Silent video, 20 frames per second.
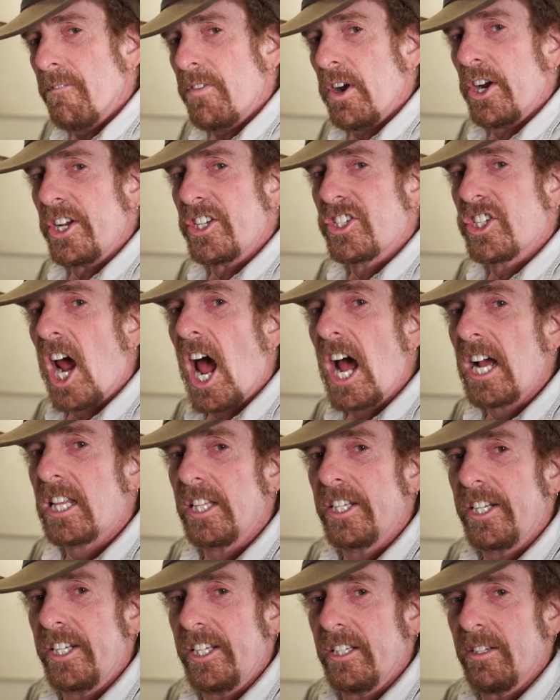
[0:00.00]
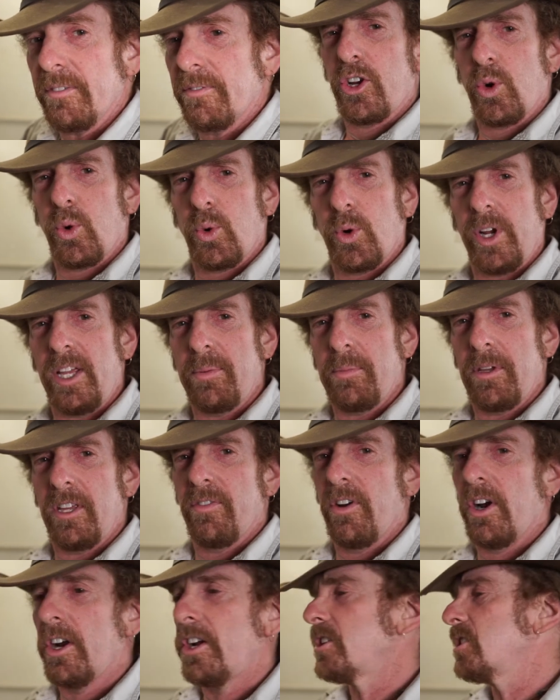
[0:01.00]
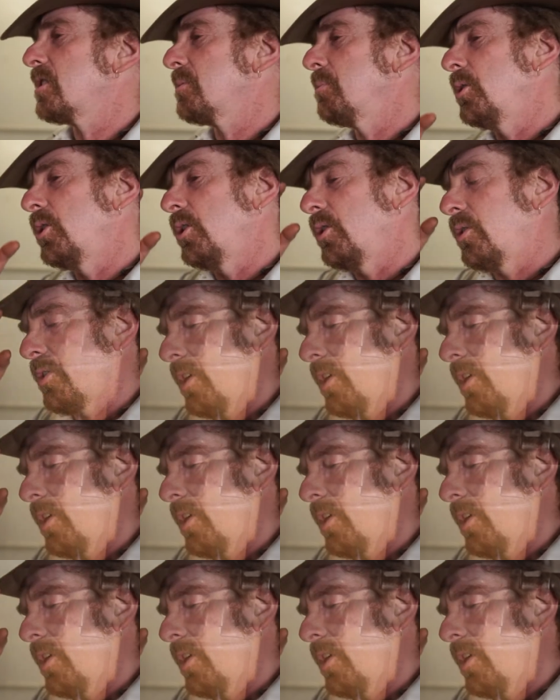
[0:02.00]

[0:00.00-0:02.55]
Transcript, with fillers: Very chocolatey, creamy, very smooth.